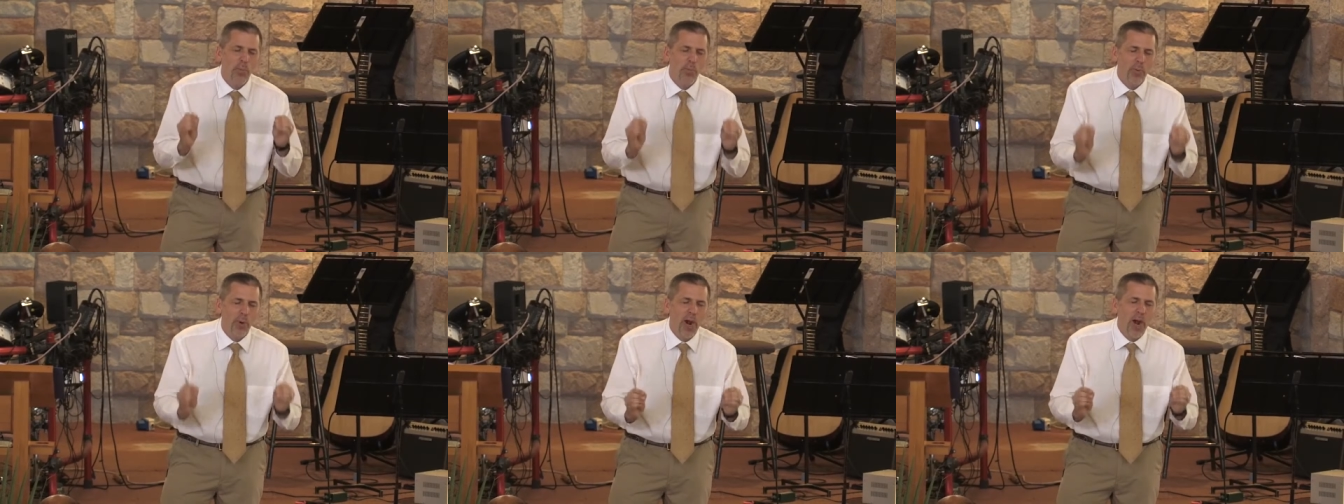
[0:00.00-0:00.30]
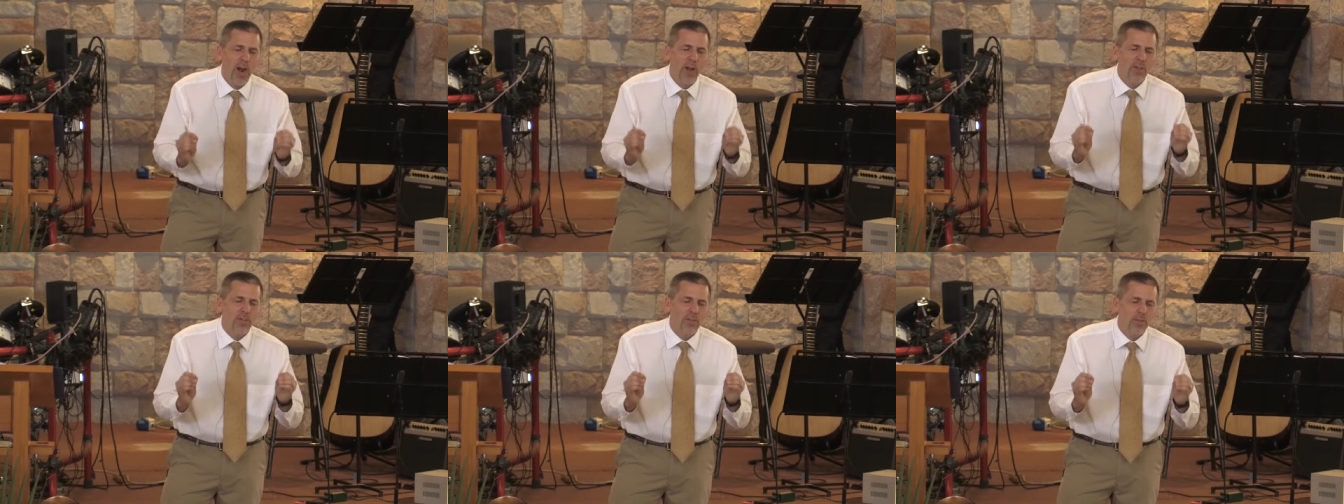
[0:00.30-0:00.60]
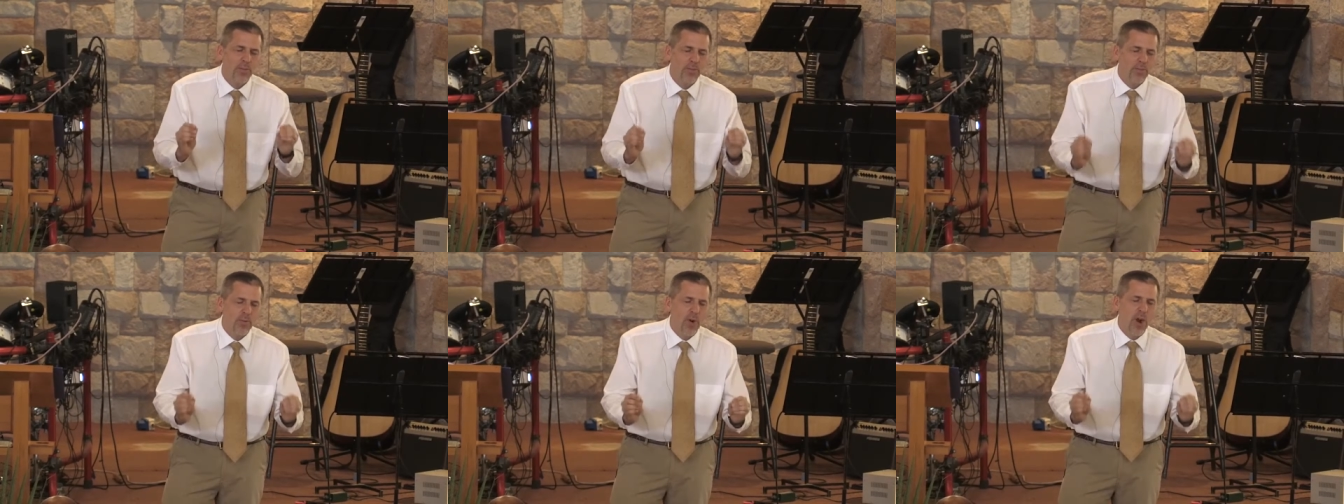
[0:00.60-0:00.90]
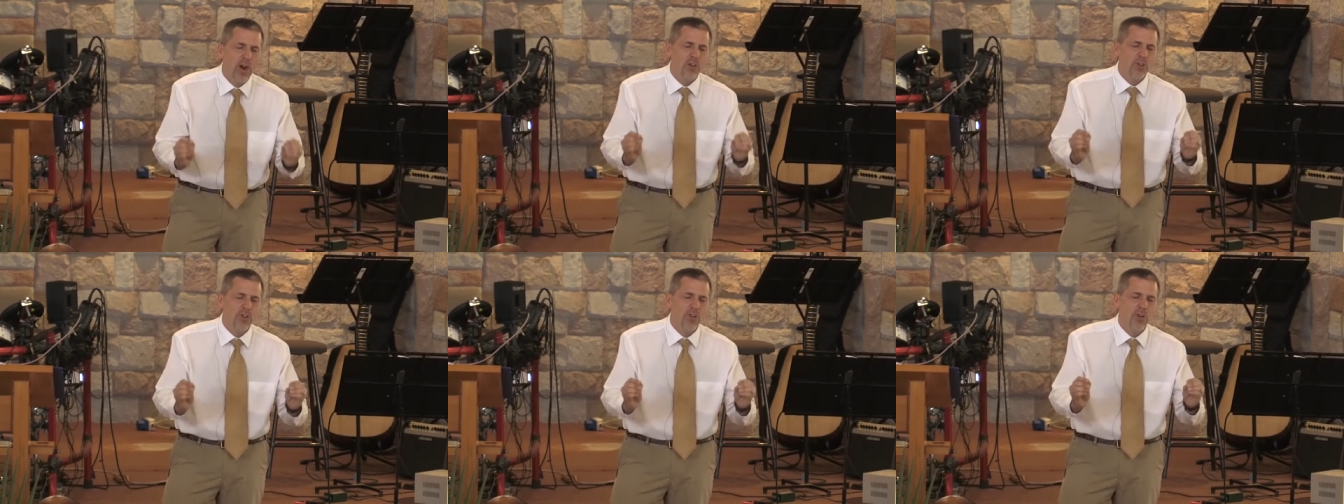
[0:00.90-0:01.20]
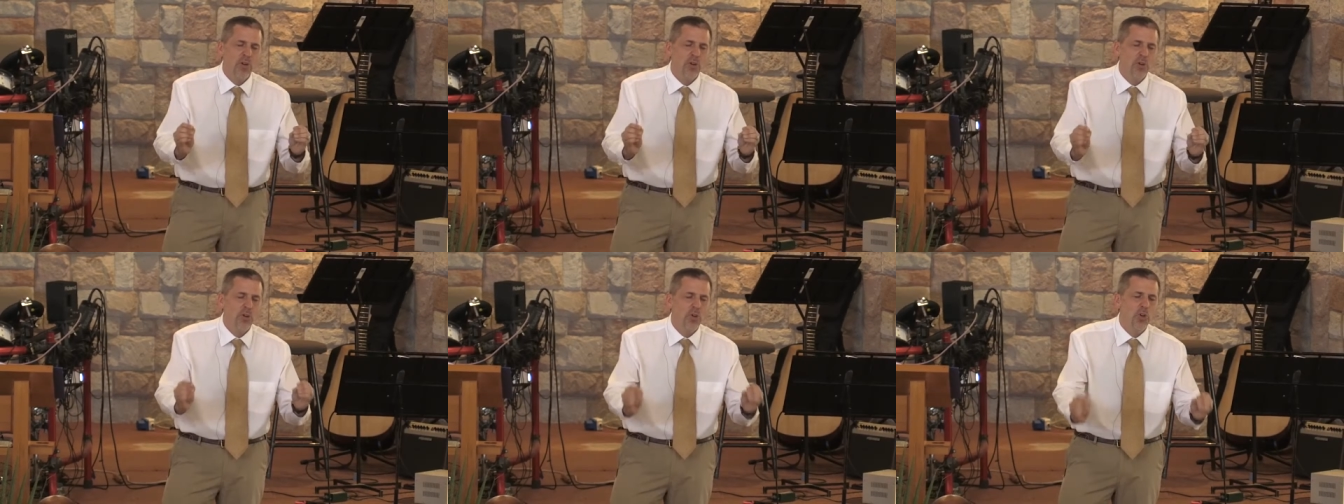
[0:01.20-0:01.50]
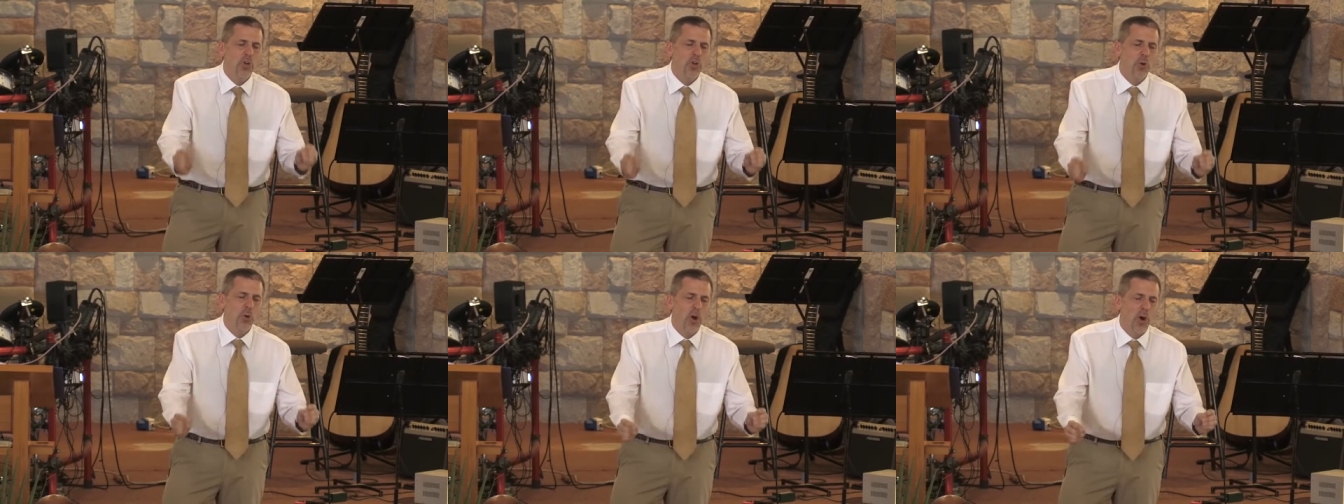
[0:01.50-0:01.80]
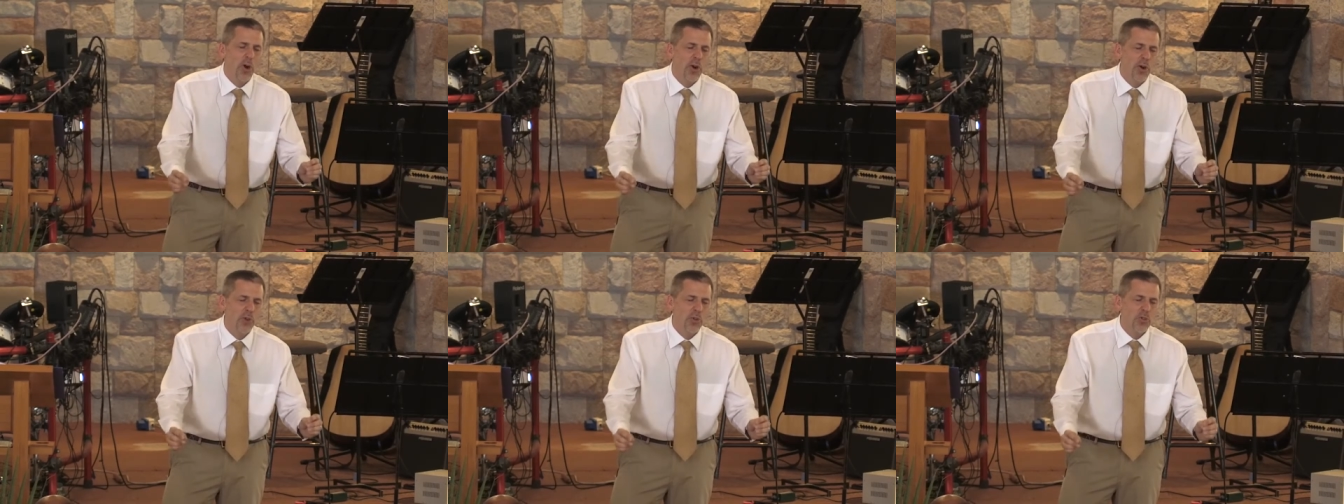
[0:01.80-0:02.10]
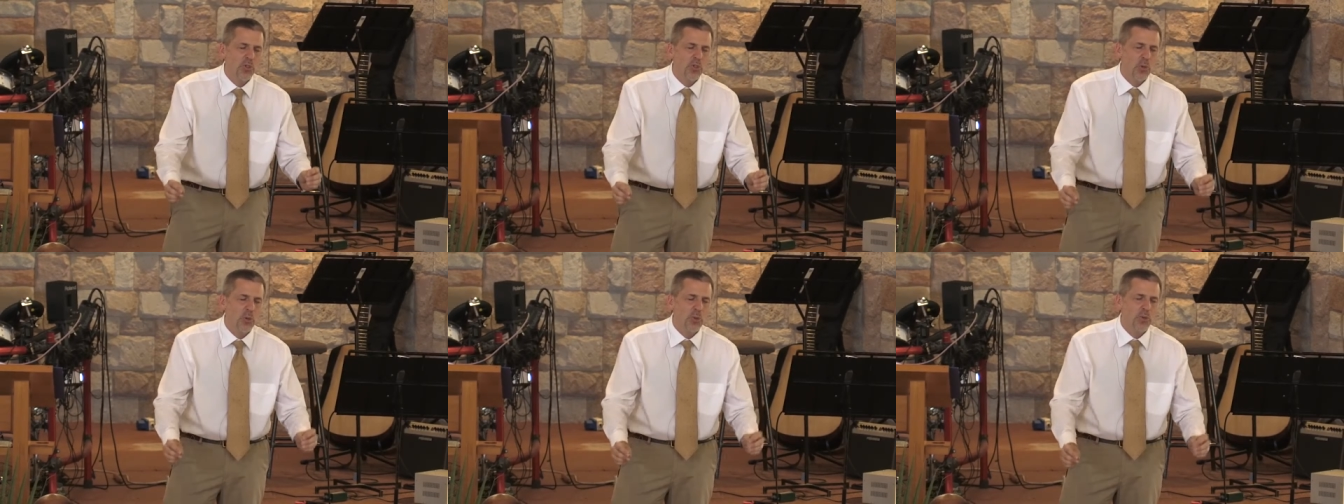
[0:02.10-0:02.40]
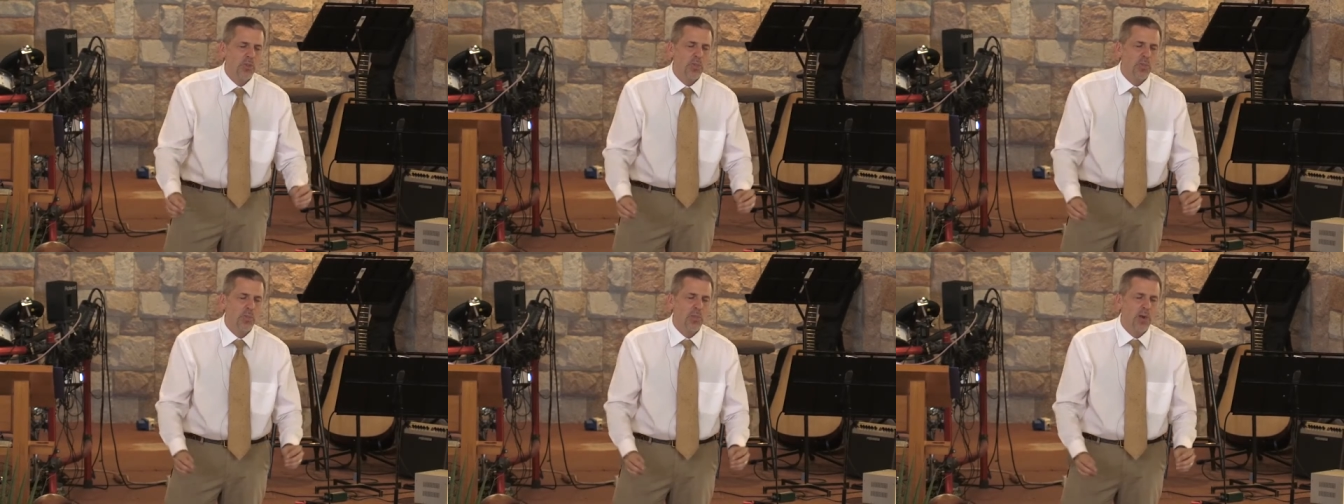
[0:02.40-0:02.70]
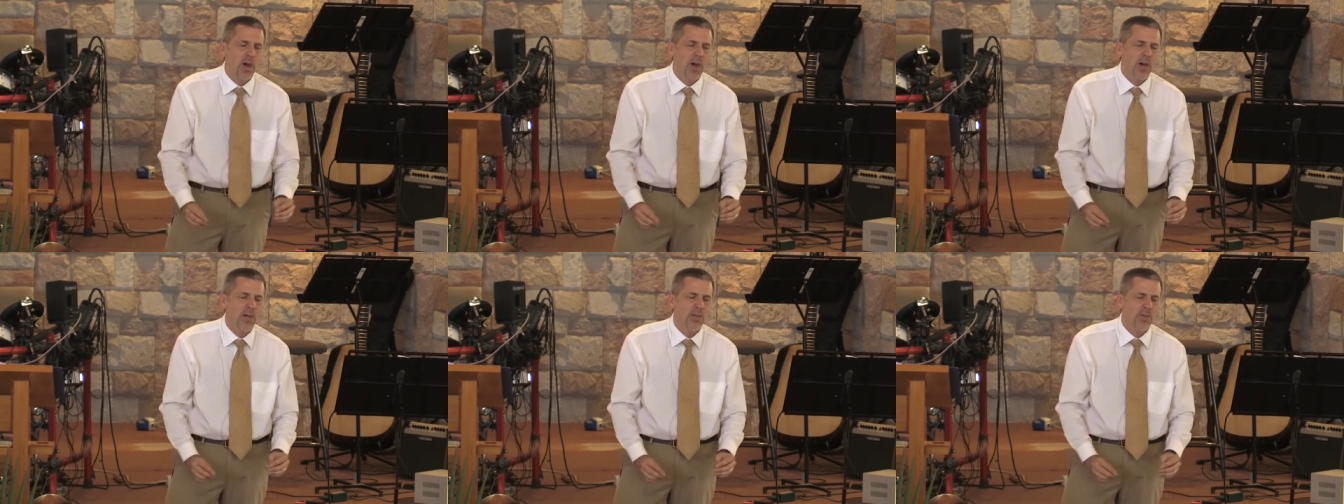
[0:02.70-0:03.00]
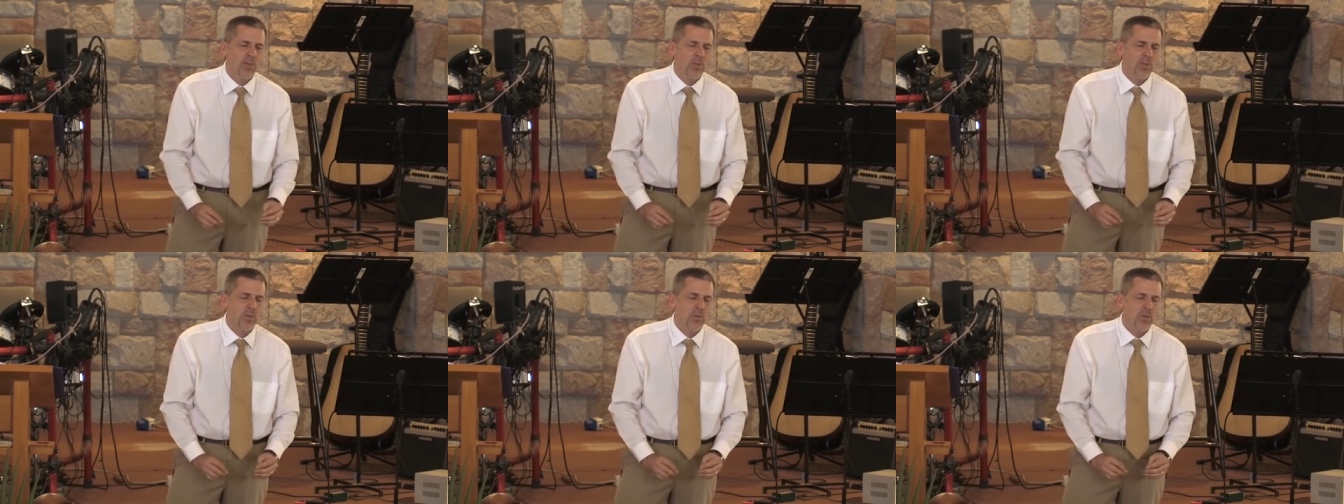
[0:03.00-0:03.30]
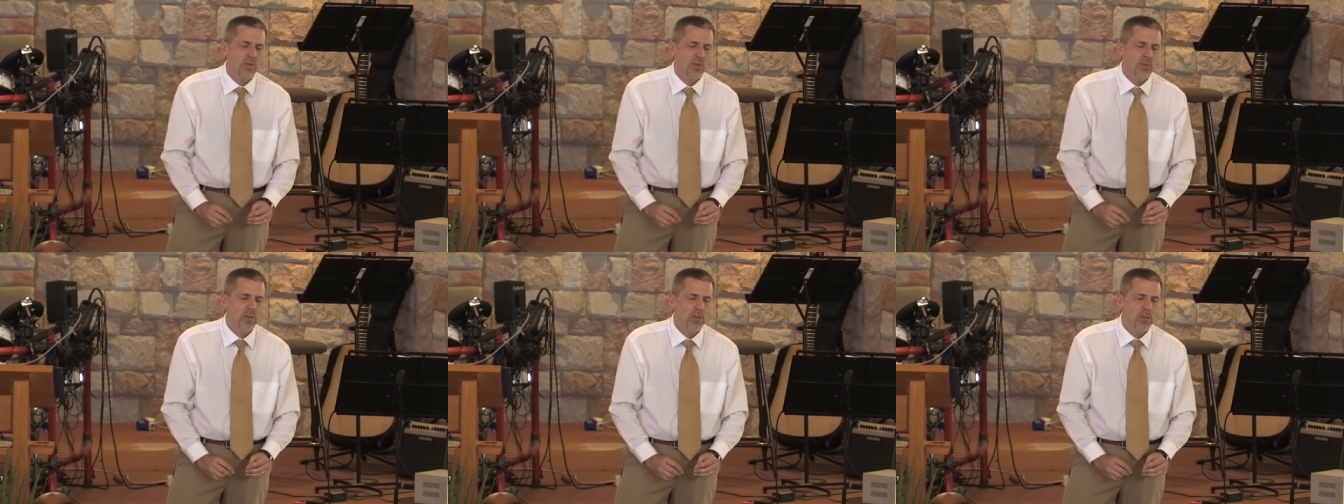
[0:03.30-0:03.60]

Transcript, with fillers: breath fresh and anew on our souls and minds.